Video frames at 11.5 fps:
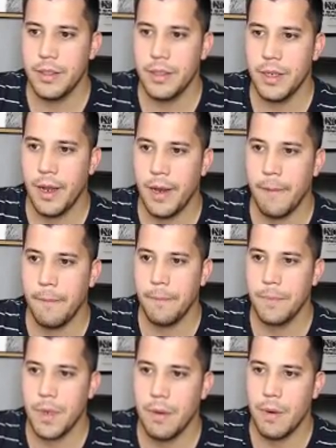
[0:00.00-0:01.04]
I
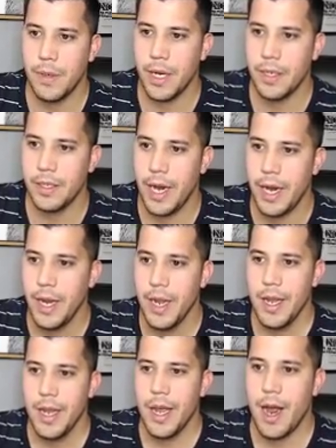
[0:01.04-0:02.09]
going to say?
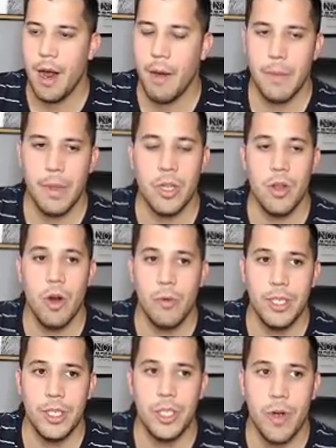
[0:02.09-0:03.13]
It's a low
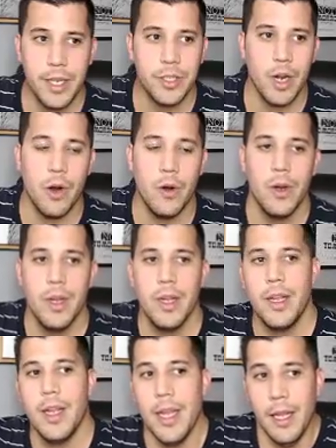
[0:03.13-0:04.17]
risk trade, so
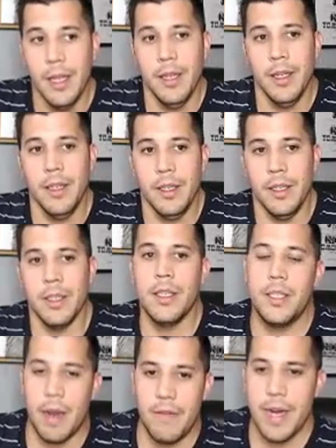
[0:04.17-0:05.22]

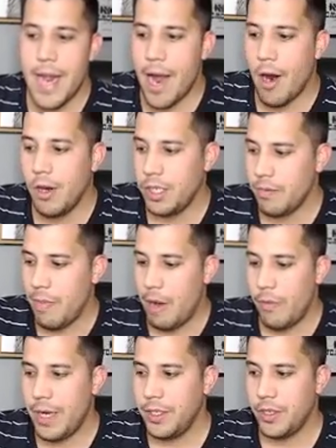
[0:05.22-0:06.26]
$70 is my
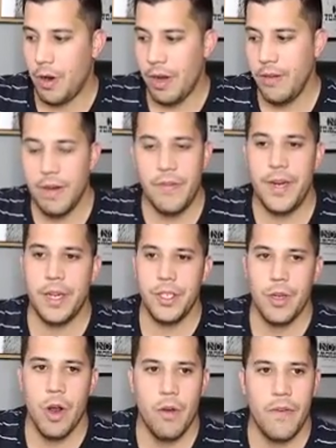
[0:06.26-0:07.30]
risk. So even if it
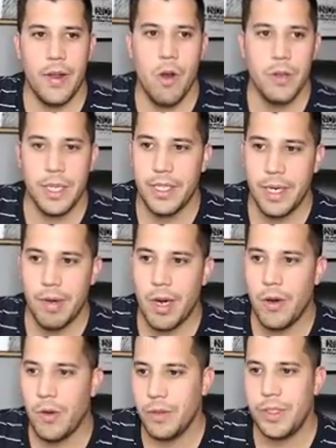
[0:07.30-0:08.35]
doesn't go, if it goes to
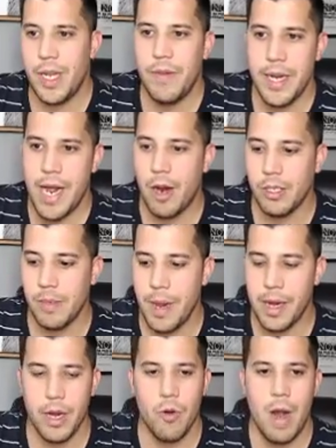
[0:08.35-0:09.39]
zero, $70, I'm
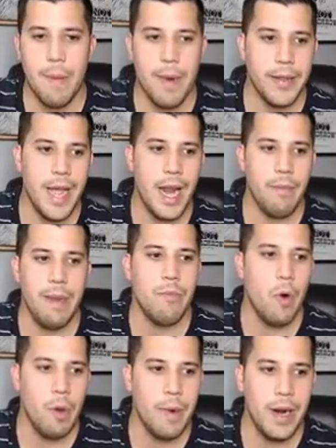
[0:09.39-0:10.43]
not going to cry about that. I made
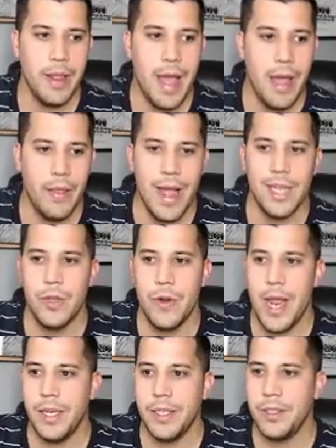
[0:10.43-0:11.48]
more money than that in the last 2
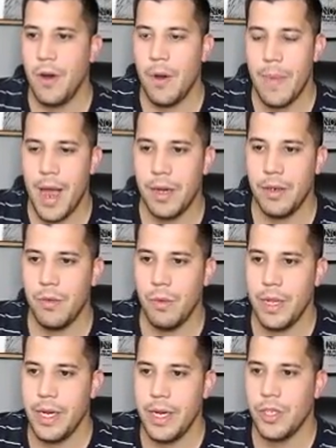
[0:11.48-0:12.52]
days, so I'm not
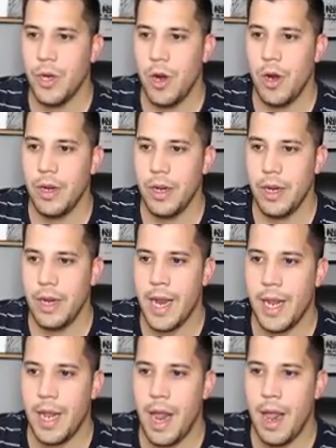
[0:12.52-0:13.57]
really concerned
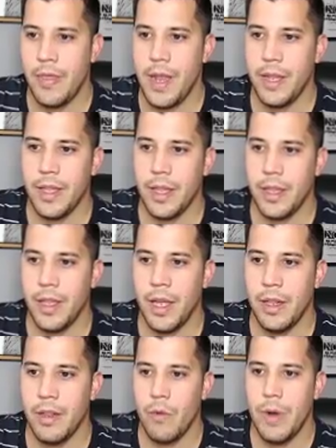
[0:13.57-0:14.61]
yet. I think that
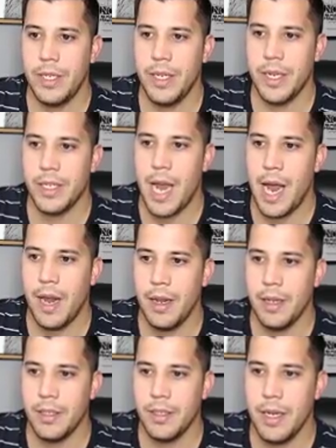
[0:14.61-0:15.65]
the risk is
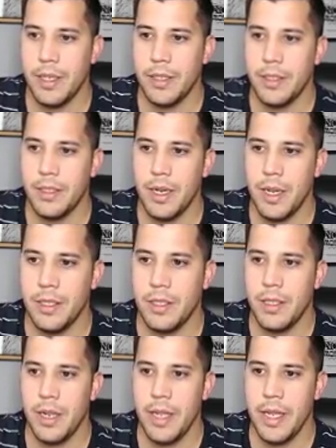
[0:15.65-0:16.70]

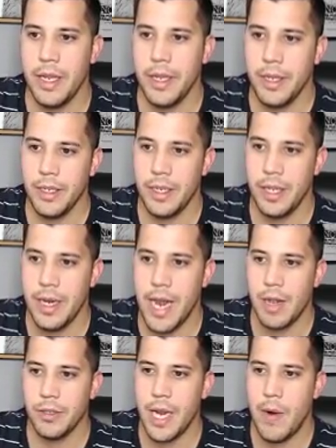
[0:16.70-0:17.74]
to the
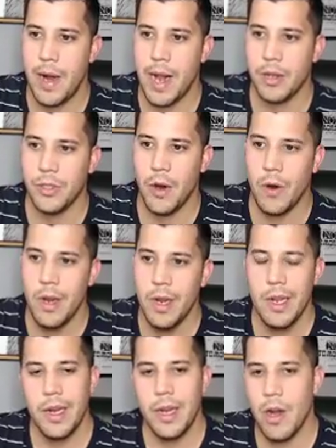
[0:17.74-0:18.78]
downside right now. So
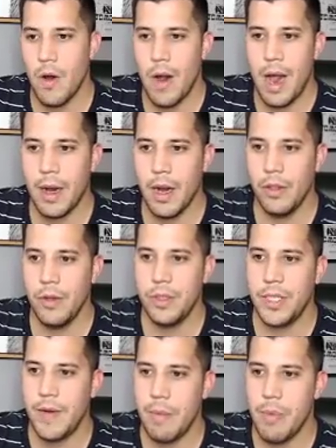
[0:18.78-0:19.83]
I'm going to
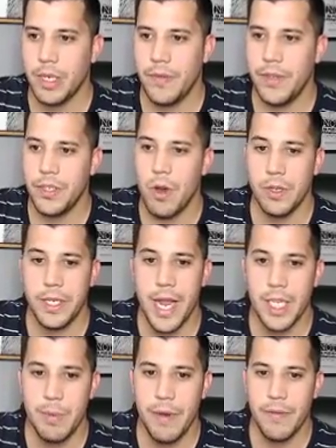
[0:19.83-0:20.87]
lose $70 if this goes
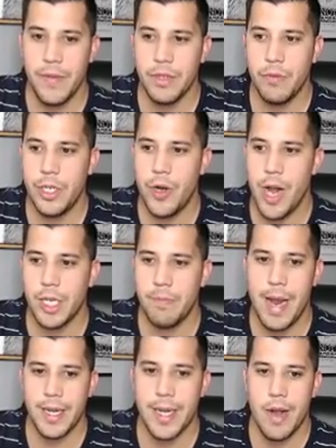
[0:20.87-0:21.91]
against me. If this retracts
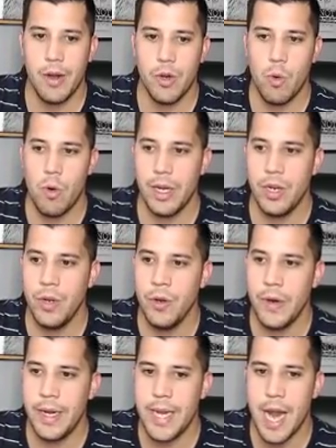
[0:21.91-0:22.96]
back down to
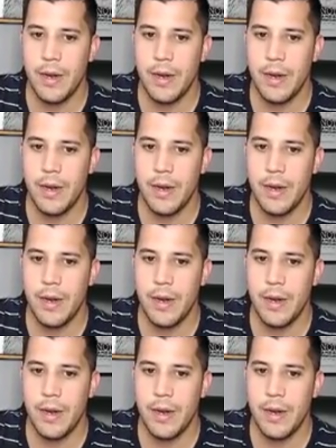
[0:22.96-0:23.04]
22 down